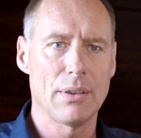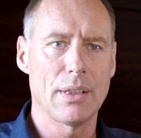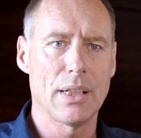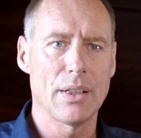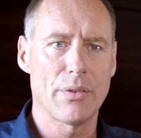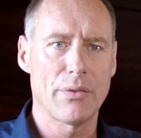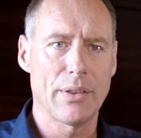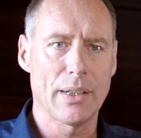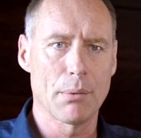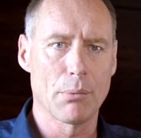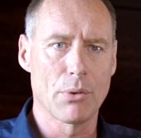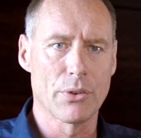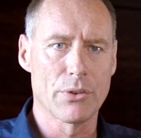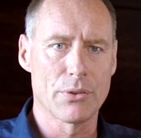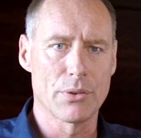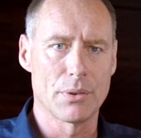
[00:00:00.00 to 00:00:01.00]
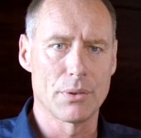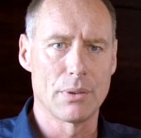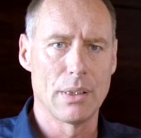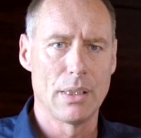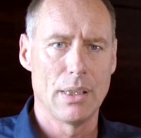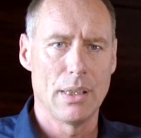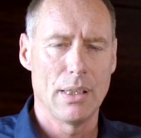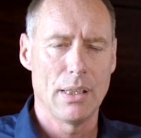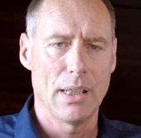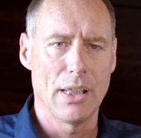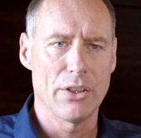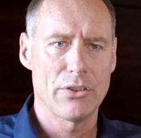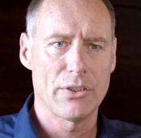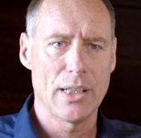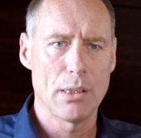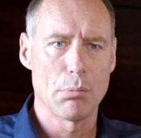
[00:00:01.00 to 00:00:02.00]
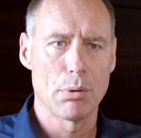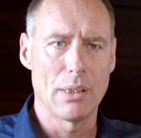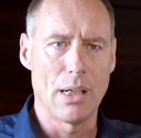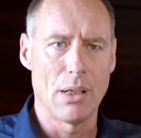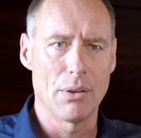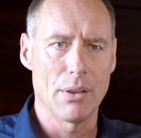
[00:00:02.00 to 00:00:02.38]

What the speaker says: diaphragm control and stable